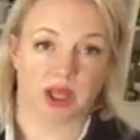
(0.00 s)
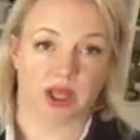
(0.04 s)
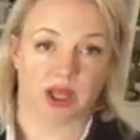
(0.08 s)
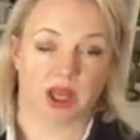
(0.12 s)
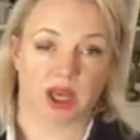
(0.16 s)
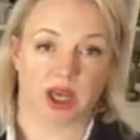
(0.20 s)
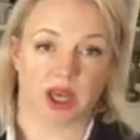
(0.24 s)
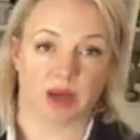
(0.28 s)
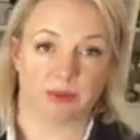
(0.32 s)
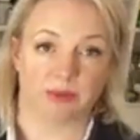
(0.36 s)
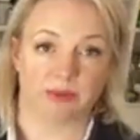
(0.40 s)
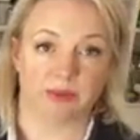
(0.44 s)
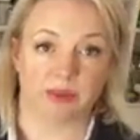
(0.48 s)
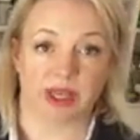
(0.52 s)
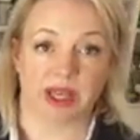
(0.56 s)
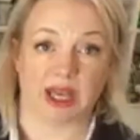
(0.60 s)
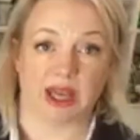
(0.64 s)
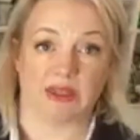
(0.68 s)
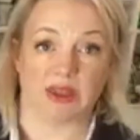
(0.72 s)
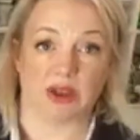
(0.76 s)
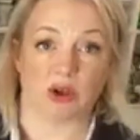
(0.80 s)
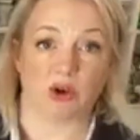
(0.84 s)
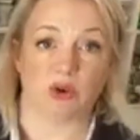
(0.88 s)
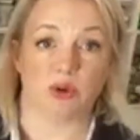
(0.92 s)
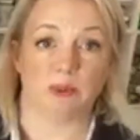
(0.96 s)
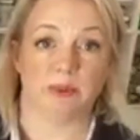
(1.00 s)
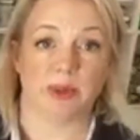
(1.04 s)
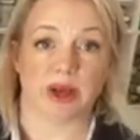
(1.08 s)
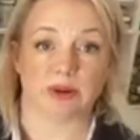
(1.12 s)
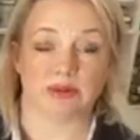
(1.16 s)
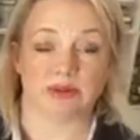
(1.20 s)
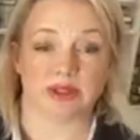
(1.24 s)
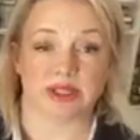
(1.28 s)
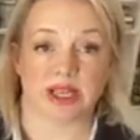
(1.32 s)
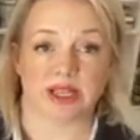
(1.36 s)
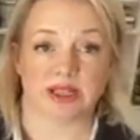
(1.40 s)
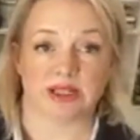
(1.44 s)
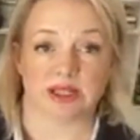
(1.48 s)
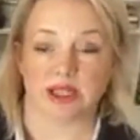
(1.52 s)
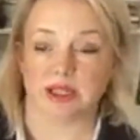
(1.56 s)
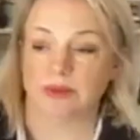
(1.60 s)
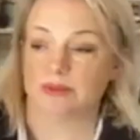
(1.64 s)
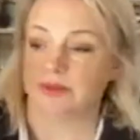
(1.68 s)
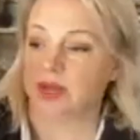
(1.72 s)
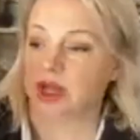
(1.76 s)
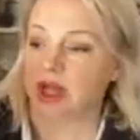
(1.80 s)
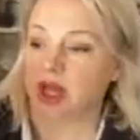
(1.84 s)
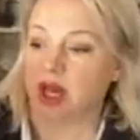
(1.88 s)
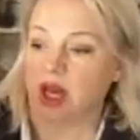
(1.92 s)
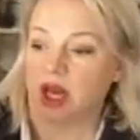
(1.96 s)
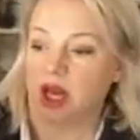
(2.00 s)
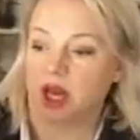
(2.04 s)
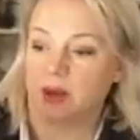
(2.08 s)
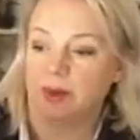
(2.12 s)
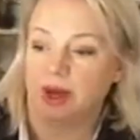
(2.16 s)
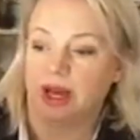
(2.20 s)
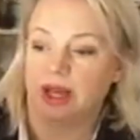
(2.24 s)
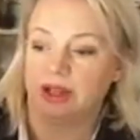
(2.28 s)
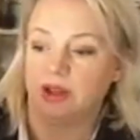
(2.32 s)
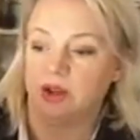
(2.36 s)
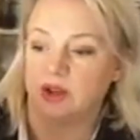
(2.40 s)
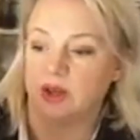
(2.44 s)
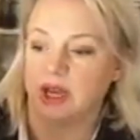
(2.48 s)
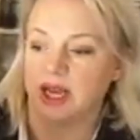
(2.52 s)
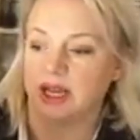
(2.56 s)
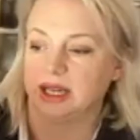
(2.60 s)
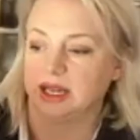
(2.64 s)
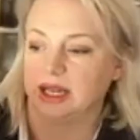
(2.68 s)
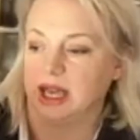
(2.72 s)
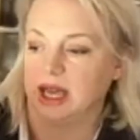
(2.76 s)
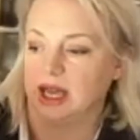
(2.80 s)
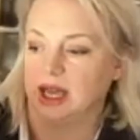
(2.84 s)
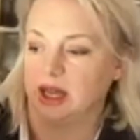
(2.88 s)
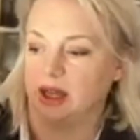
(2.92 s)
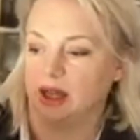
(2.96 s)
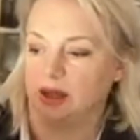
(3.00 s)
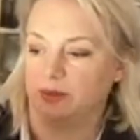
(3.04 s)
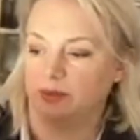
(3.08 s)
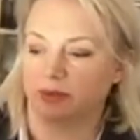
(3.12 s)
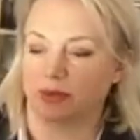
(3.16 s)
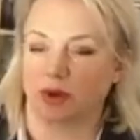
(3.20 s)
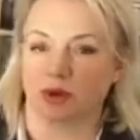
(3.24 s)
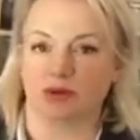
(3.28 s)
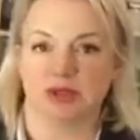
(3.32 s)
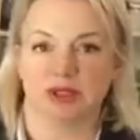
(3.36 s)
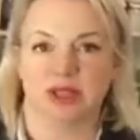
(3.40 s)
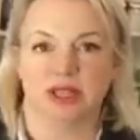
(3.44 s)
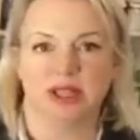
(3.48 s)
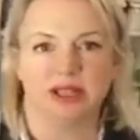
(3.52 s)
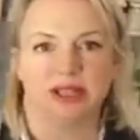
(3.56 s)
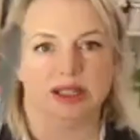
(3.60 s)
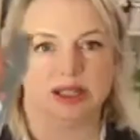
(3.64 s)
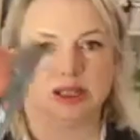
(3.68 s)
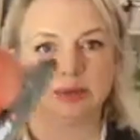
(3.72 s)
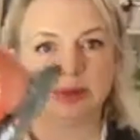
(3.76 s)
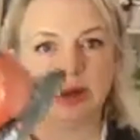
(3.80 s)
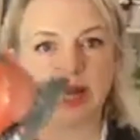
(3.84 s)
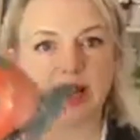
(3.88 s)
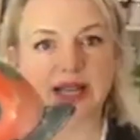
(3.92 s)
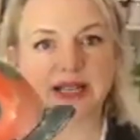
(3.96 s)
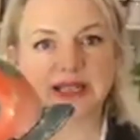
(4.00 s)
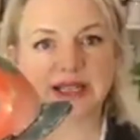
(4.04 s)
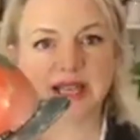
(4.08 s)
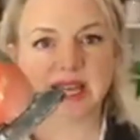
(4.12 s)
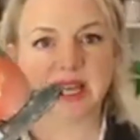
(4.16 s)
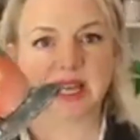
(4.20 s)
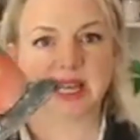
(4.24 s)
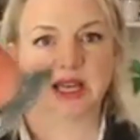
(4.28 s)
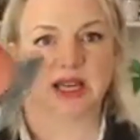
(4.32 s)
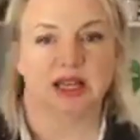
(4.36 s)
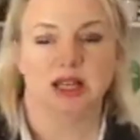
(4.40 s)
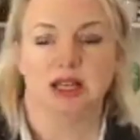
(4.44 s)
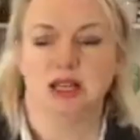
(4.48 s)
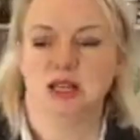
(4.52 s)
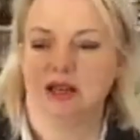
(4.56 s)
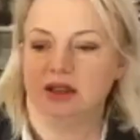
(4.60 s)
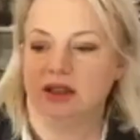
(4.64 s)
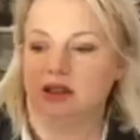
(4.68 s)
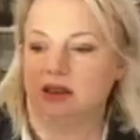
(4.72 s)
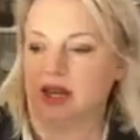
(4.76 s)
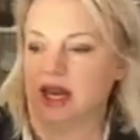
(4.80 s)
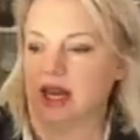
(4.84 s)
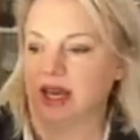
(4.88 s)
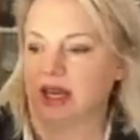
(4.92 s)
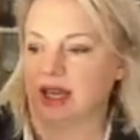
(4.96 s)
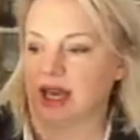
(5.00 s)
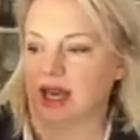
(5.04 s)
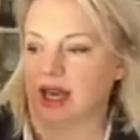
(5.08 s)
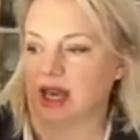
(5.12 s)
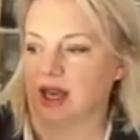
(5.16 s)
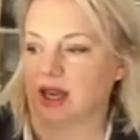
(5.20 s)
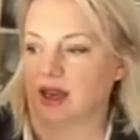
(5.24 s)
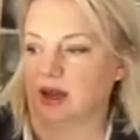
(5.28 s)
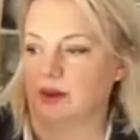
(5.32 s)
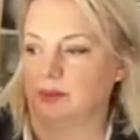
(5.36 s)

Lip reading: But yeah, they're called a mouse sander, and you can get, obviously this is a Black & Decker, you can get